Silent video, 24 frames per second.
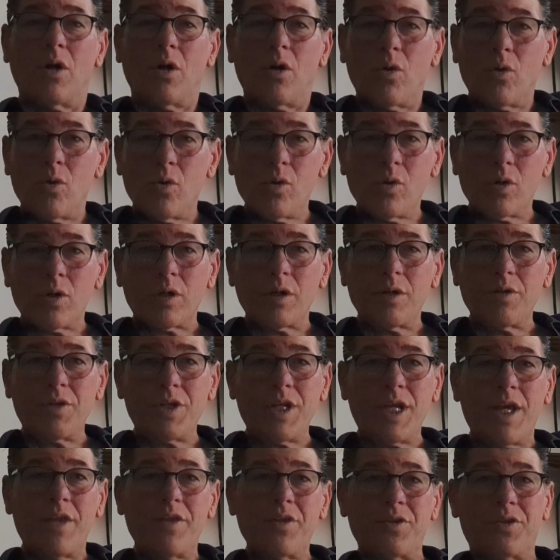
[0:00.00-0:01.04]
Or
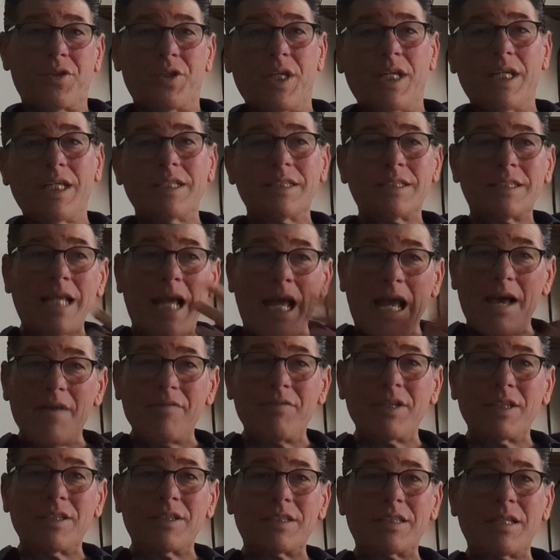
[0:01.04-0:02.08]
the other thing is
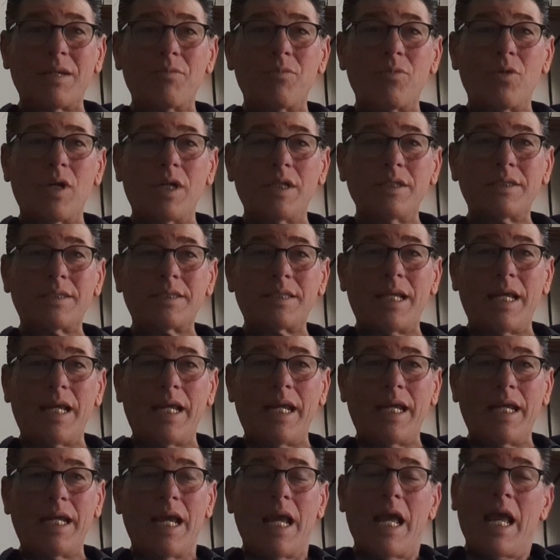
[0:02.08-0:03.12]
having someone
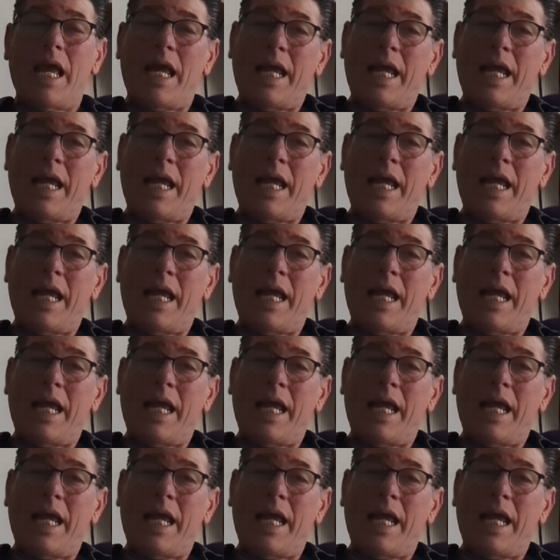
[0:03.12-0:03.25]
say,